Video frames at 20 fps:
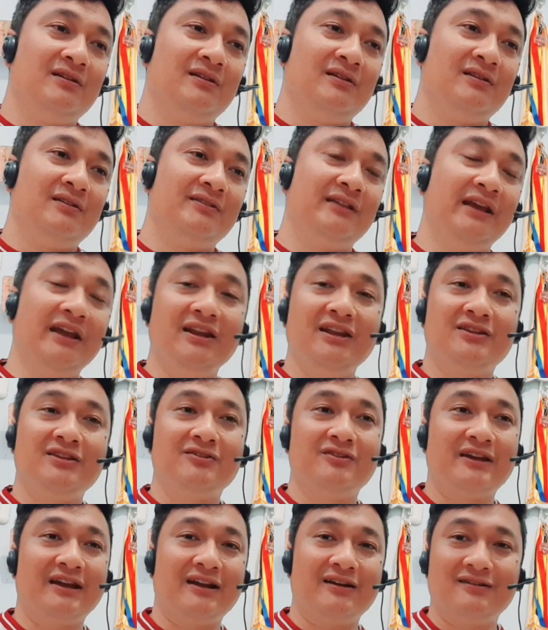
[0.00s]
they need to
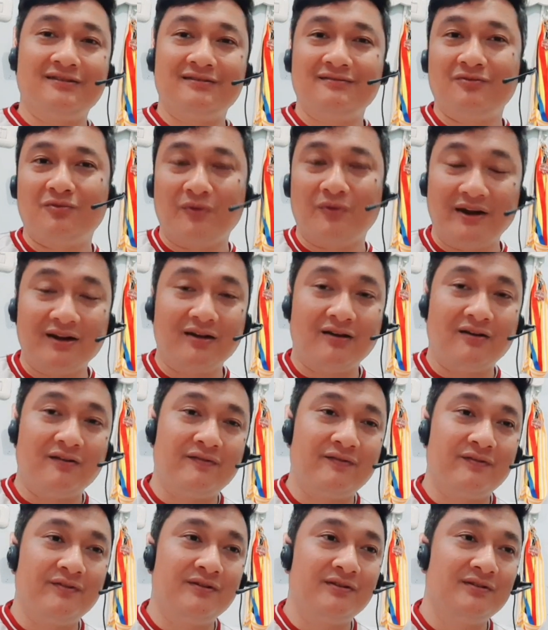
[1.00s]
get rid
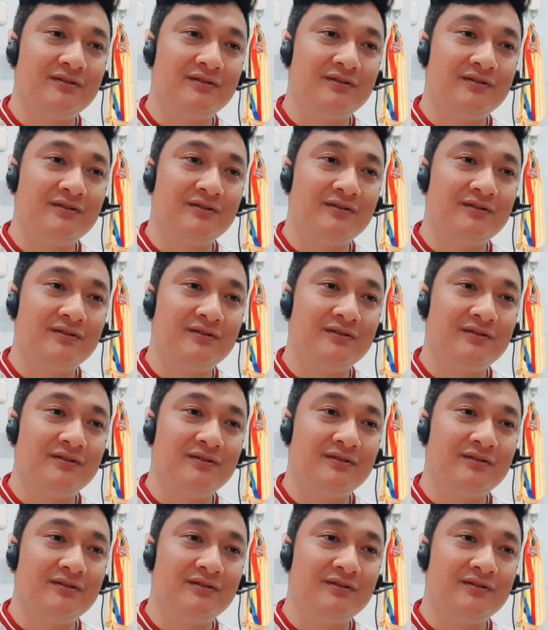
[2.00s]
of